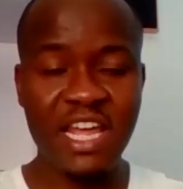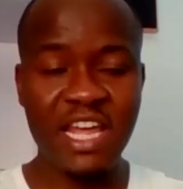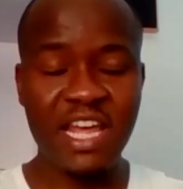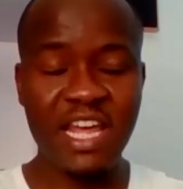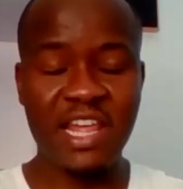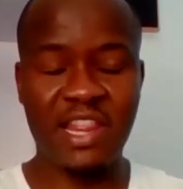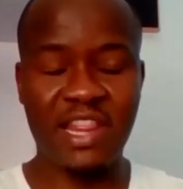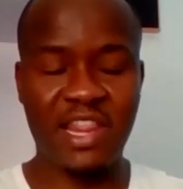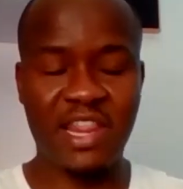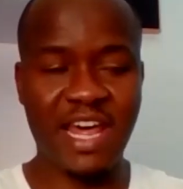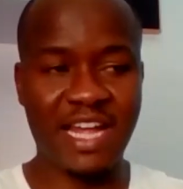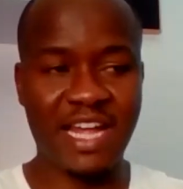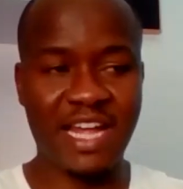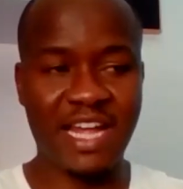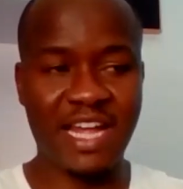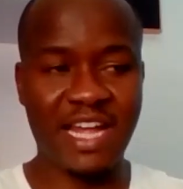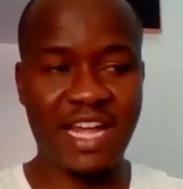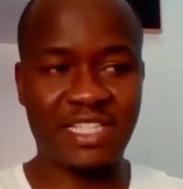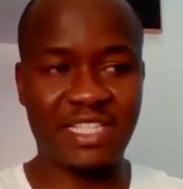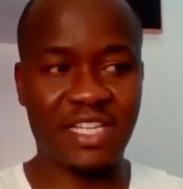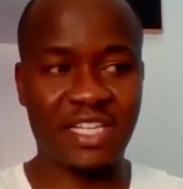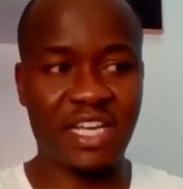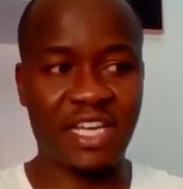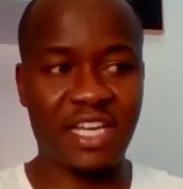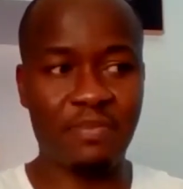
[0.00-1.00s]
that
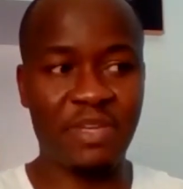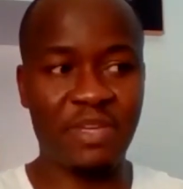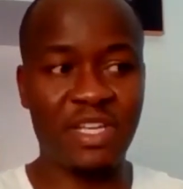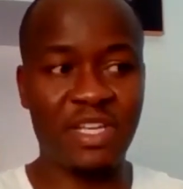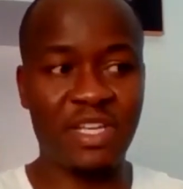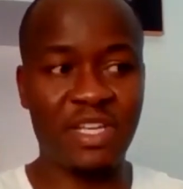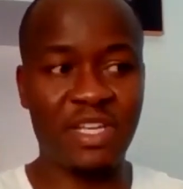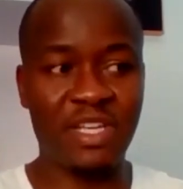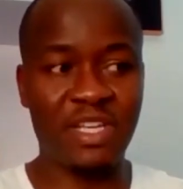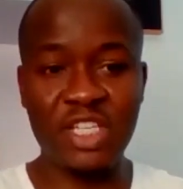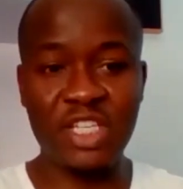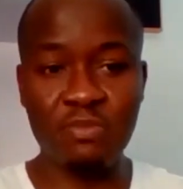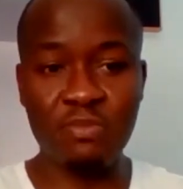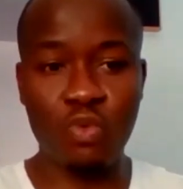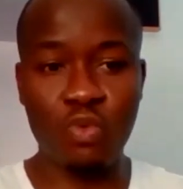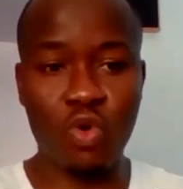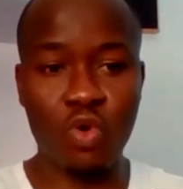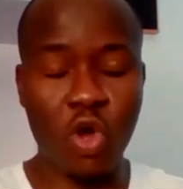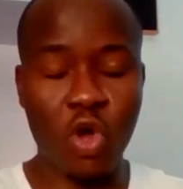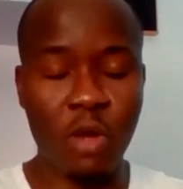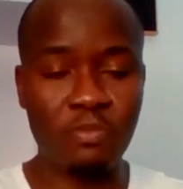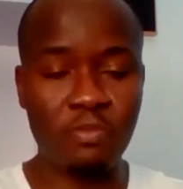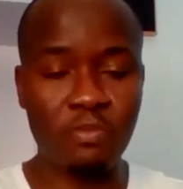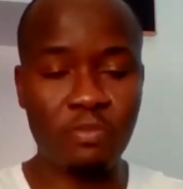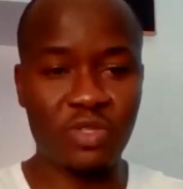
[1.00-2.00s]
a team will come
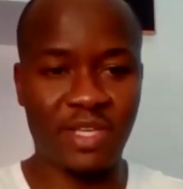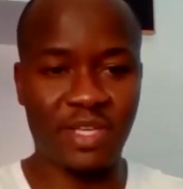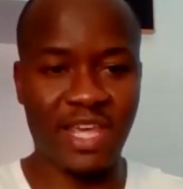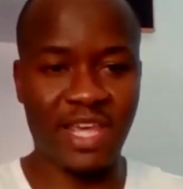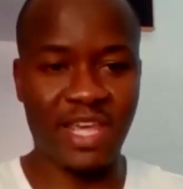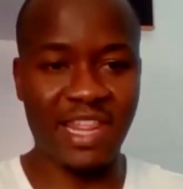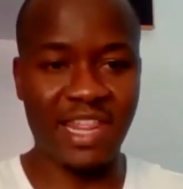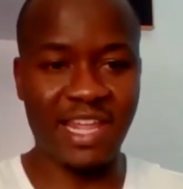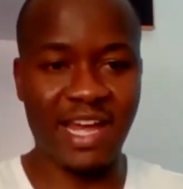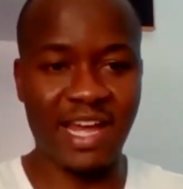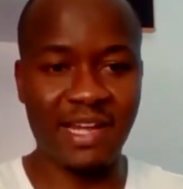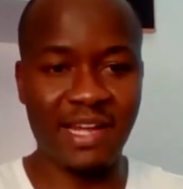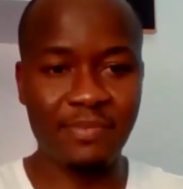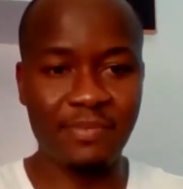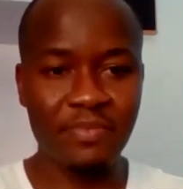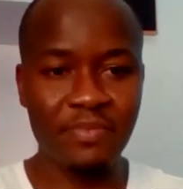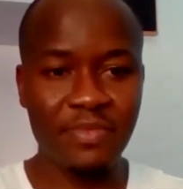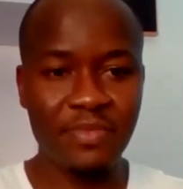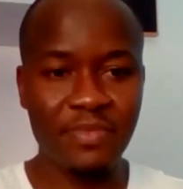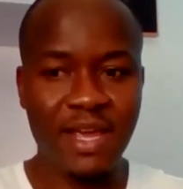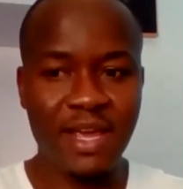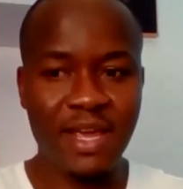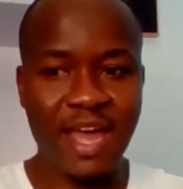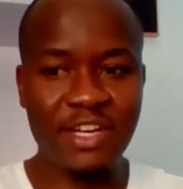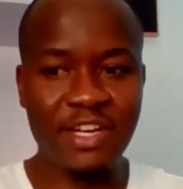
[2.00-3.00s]
together
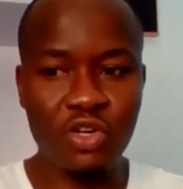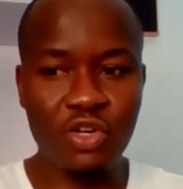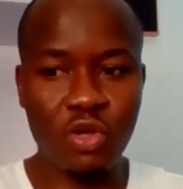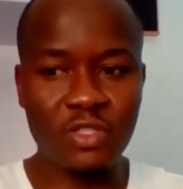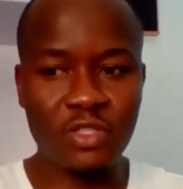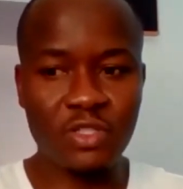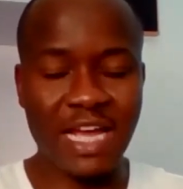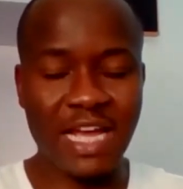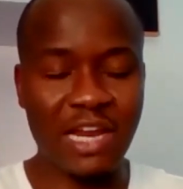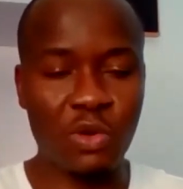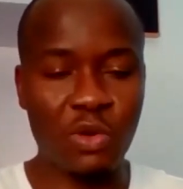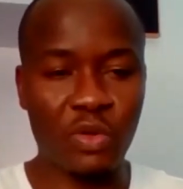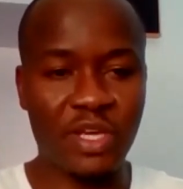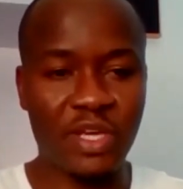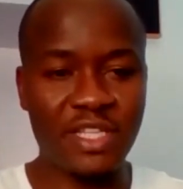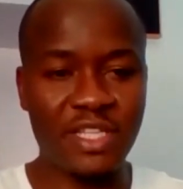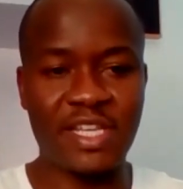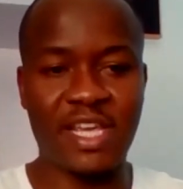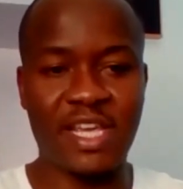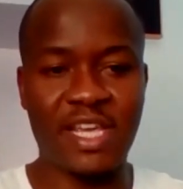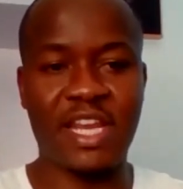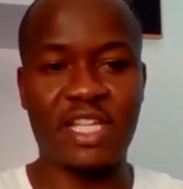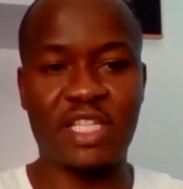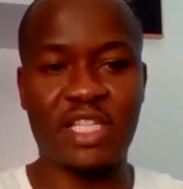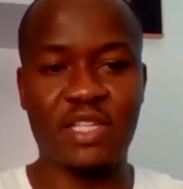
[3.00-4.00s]
and not
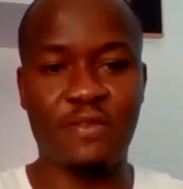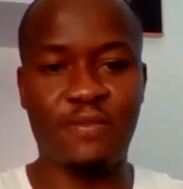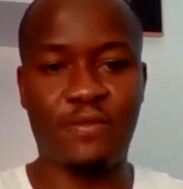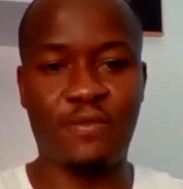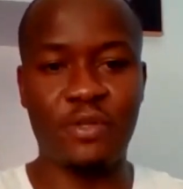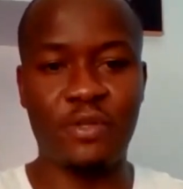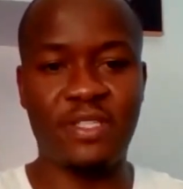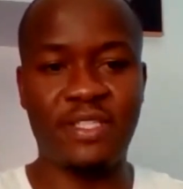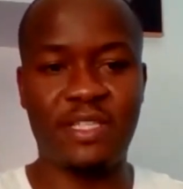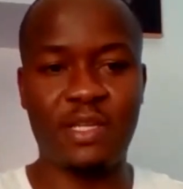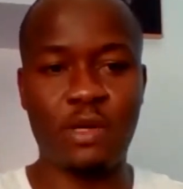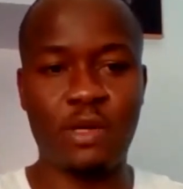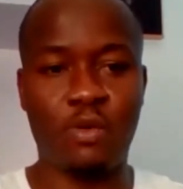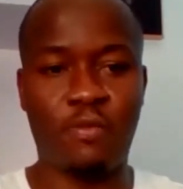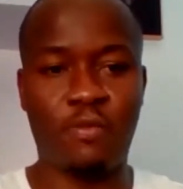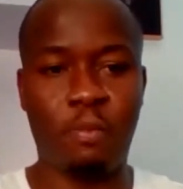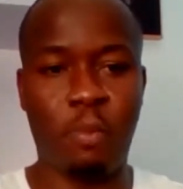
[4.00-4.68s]
allocate anything for itself.